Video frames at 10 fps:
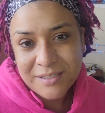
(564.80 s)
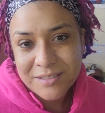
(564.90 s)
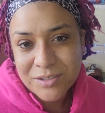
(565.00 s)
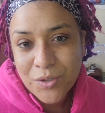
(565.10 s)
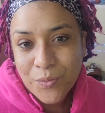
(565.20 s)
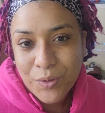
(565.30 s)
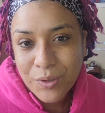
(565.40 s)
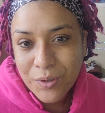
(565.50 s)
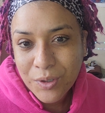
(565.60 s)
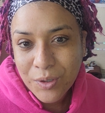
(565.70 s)
is going
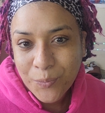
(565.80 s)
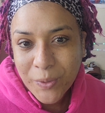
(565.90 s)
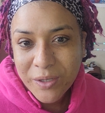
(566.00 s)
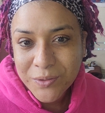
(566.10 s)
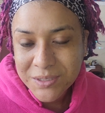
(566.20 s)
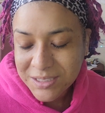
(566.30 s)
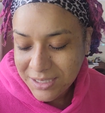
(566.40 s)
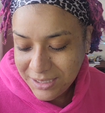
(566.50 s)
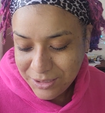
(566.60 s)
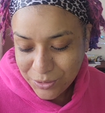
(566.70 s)
on with
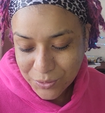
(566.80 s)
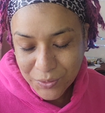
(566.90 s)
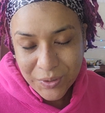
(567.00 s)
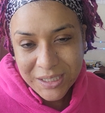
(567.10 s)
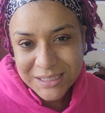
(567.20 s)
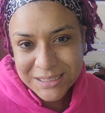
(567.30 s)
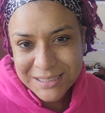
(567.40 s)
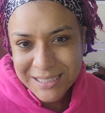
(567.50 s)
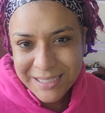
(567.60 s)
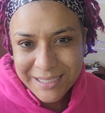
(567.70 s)
joselito his
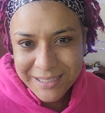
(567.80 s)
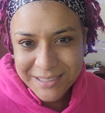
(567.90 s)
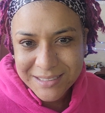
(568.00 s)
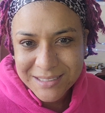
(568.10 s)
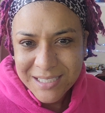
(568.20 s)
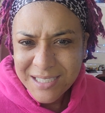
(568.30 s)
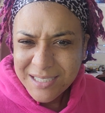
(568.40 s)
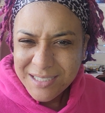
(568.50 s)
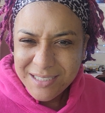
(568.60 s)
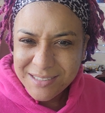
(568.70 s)
things
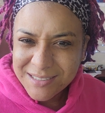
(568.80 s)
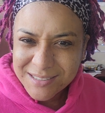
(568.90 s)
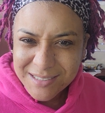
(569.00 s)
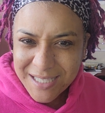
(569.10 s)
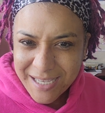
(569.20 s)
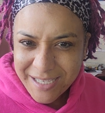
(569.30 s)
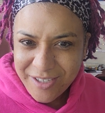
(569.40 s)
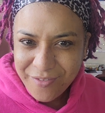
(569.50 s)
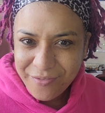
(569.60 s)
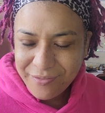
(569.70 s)
his
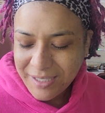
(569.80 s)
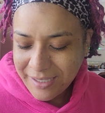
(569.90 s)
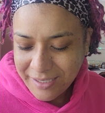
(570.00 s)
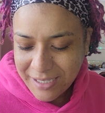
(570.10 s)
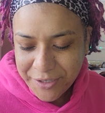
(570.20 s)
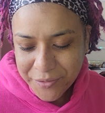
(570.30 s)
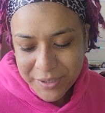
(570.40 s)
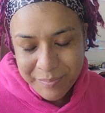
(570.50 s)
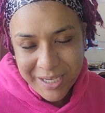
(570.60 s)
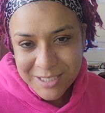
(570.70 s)
life like i know
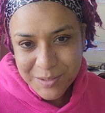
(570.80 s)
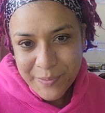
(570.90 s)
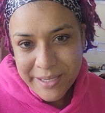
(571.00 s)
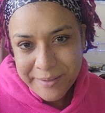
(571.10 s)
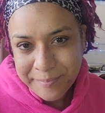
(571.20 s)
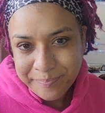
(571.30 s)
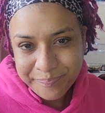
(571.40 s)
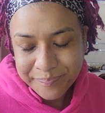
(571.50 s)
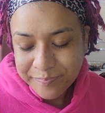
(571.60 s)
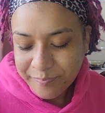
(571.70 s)
he passed away
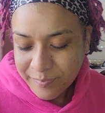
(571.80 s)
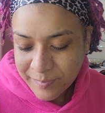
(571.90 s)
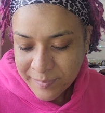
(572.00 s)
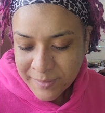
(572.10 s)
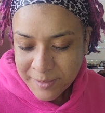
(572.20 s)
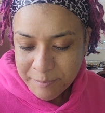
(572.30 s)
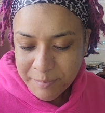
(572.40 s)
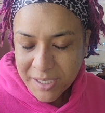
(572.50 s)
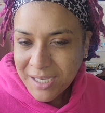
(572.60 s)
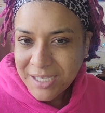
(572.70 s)

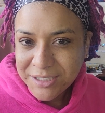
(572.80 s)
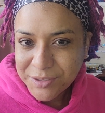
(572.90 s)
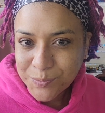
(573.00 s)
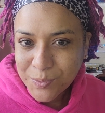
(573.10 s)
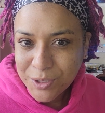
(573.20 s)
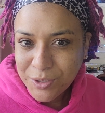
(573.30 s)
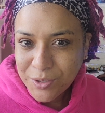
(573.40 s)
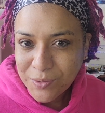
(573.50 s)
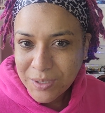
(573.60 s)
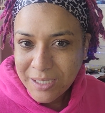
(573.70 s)
but I just want to
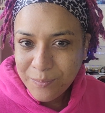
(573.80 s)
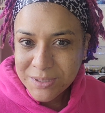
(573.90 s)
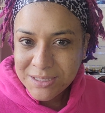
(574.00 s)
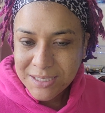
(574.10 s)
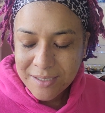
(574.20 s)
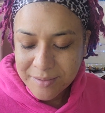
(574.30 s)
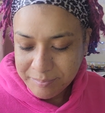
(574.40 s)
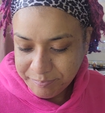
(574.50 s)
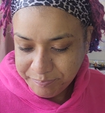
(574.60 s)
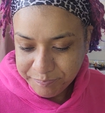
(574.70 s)
know like what's up.
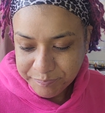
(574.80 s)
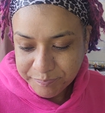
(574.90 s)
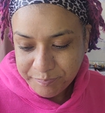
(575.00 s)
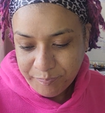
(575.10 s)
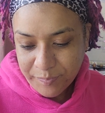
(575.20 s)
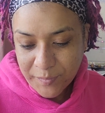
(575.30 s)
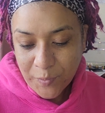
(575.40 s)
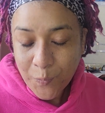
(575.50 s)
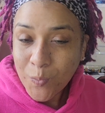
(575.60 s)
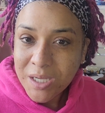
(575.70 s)

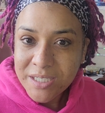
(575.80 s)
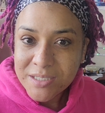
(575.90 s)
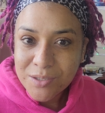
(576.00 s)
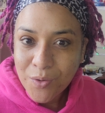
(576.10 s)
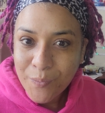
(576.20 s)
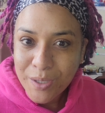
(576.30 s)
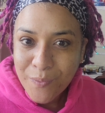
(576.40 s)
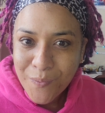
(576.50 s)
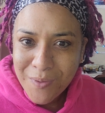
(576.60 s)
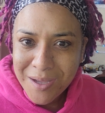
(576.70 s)
What is going
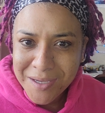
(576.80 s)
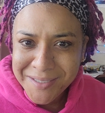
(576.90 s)
on?